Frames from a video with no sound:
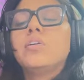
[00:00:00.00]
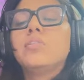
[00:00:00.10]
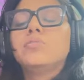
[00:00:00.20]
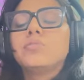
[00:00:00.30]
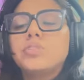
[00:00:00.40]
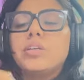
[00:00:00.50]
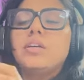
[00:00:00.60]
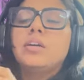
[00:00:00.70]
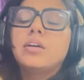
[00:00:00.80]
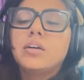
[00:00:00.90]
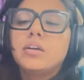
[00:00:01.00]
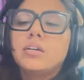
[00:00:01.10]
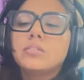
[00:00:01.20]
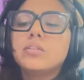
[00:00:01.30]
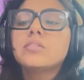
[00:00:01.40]
So see,
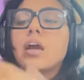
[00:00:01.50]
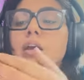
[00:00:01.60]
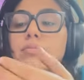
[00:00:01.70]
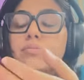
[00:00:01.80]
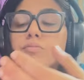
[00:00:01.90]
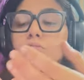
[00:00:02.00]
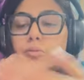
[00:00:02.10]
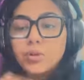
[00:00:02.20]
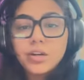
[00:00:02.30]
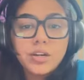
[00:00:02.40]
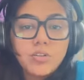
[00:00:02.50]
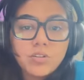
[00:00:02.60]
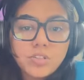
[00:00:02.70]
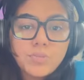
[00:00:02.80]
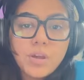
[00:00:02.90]
since I am from a
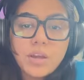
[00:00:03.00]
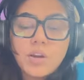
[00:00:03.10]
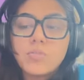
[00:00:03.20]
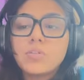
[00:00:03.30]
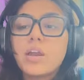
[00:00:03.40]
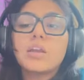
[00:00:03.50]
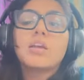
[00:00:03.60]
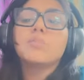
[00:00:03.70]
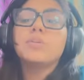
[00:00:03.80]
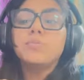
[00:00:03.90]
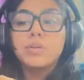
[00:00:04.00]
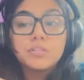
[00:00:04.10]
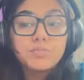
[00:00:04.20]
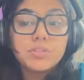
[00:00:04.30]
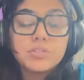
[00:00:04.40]
radiology background, I can be the
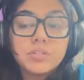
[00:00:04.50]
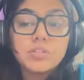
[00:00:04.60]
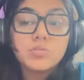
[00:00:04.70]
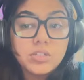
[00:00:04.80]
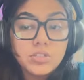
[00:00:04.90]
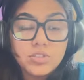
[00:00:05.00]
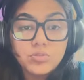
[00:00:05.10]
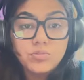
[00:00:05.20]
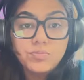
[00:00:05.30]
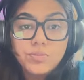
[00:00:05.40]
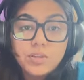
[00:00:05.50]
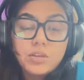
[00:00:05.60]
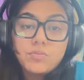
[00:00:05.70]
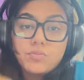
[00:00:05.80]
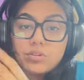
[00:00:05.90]
best person to teach you
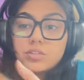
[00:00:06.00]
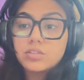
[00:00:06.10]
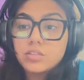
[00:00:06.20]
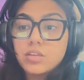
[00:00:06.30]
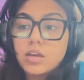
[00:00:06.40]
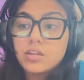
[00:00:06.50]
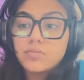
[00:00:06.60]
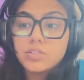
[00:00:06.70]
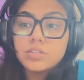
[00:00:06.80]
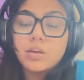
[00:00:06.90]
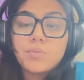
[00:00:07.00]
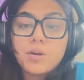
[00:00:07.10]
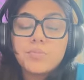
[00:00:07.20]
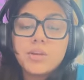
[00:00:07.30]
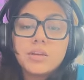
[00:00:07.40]
for this CRE which is
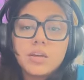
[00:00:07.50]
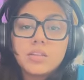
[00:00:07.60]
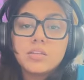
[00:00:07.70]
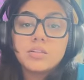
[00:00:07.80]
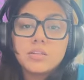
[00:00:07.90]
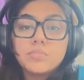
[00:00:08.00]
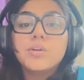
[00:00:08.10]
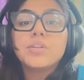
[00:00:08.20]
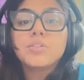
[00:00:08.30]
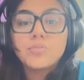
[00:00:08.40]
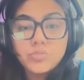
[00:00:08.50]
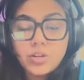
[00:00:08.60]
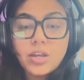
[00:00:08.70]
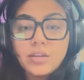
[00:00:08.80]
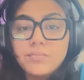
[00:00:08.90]
upcoming in the month of July.